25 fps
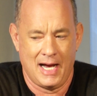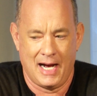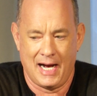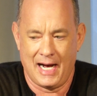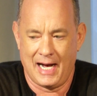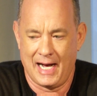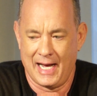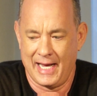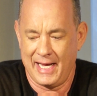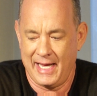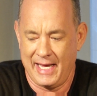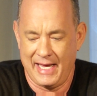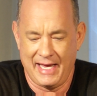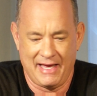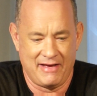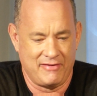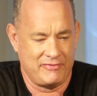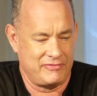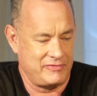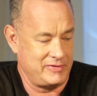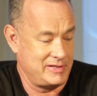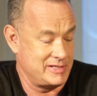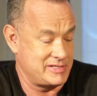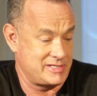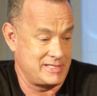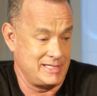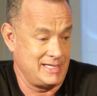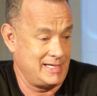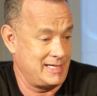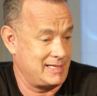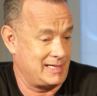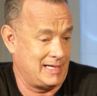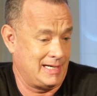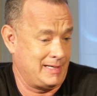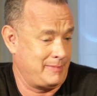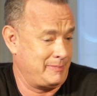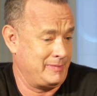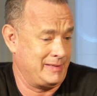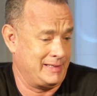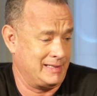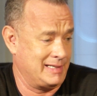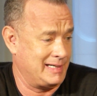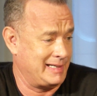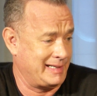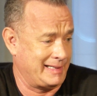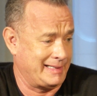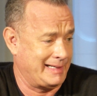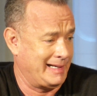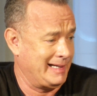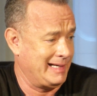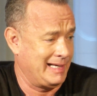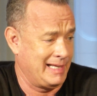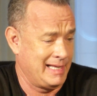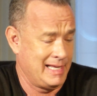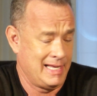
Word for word: I have it's not. I mean, I,